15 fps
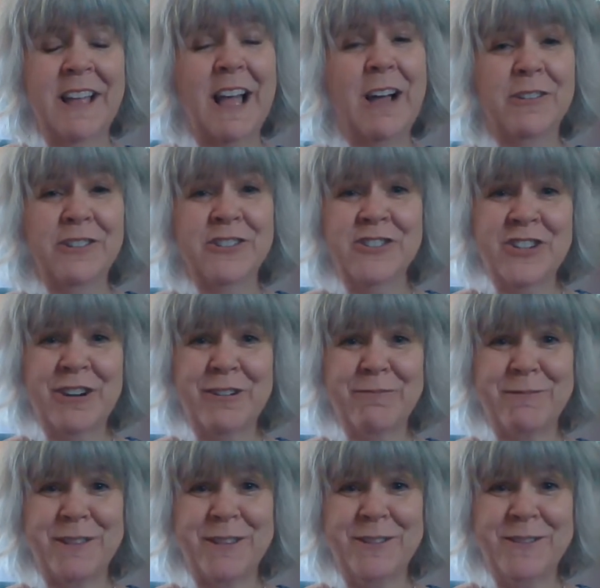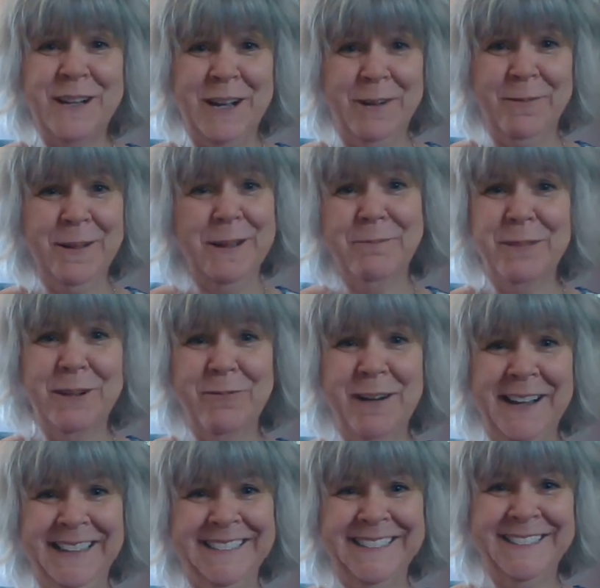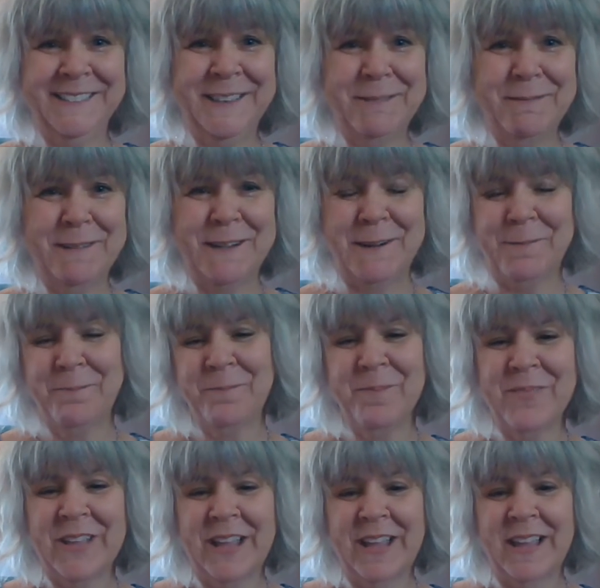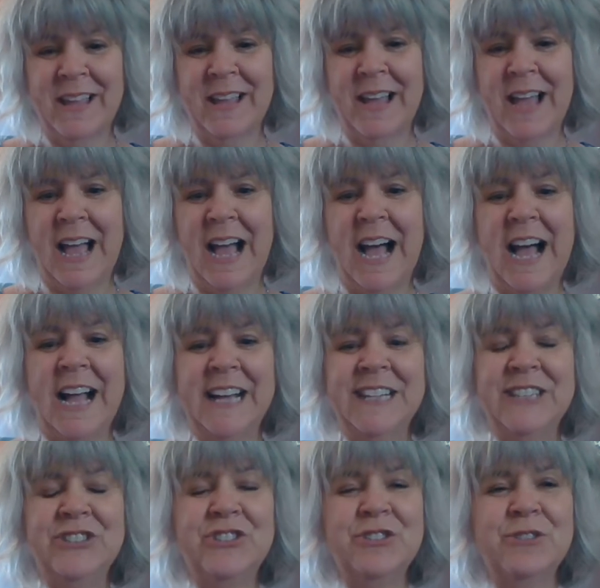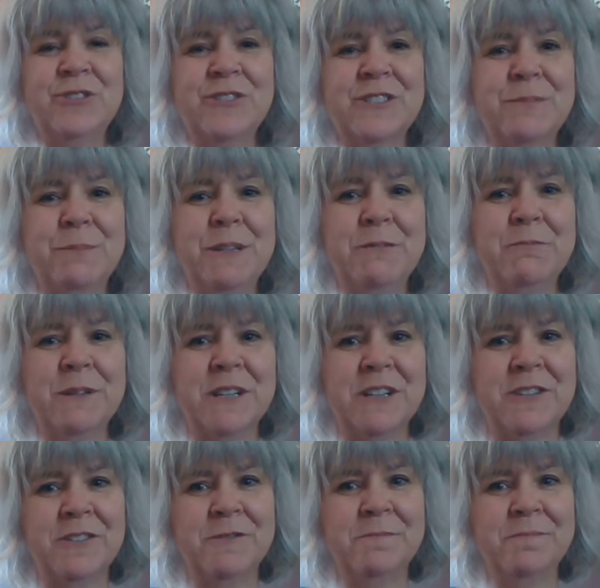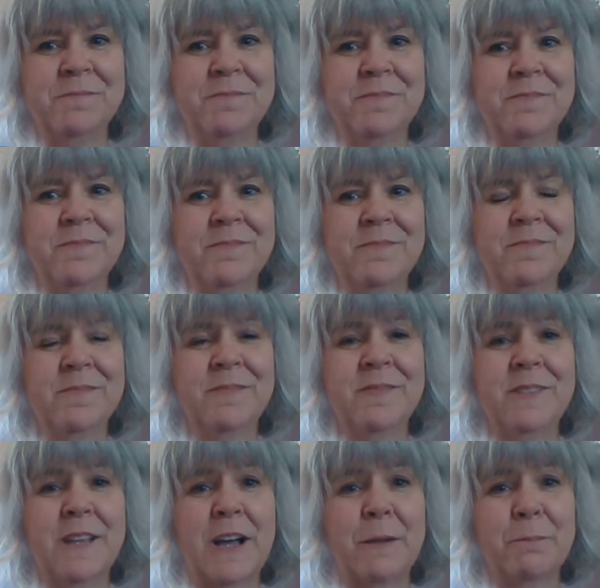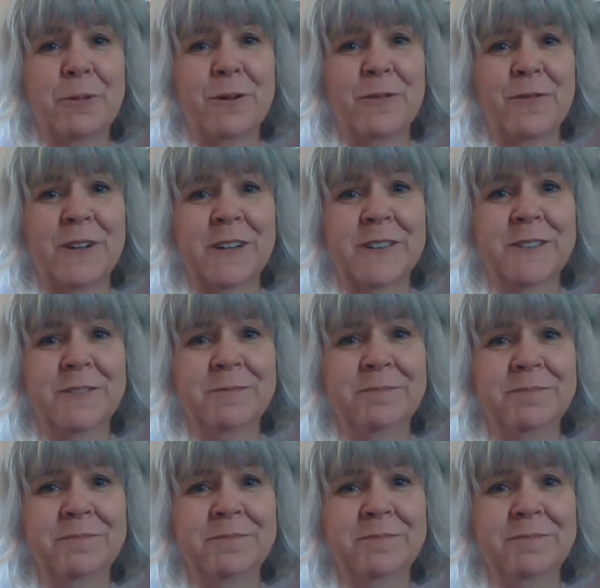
I'll just share it with you now and be quiet. So here we go. I choose to be real, not perfect.